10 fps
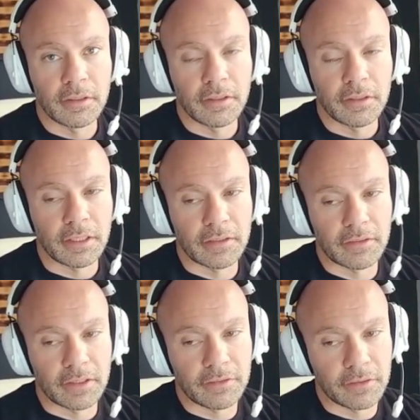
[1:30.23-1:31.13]

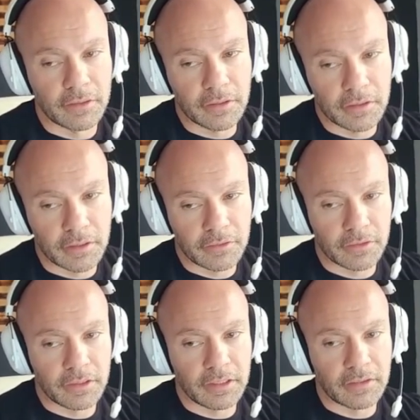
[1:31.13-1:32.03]
That's
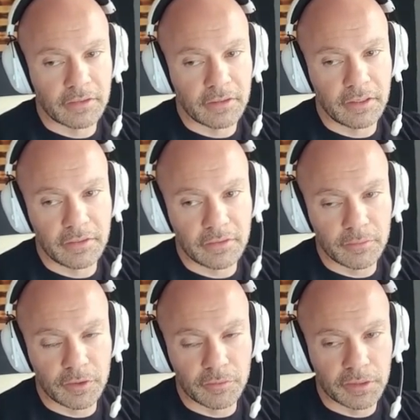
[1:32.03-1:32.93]
a decent
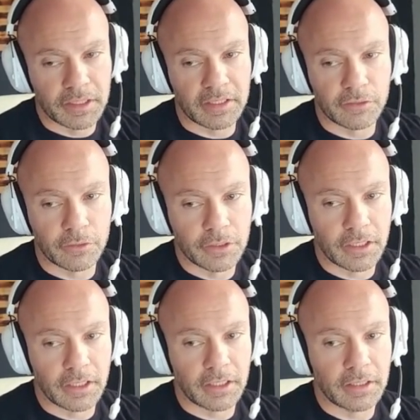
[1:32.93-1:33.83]
movement. That's
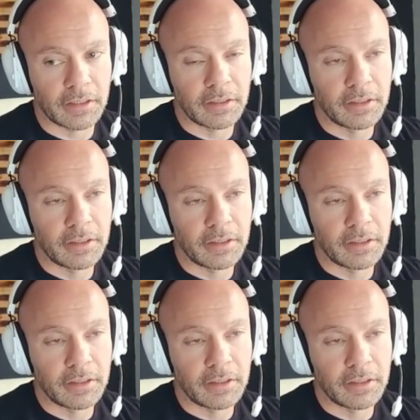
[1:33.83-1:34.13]
okay.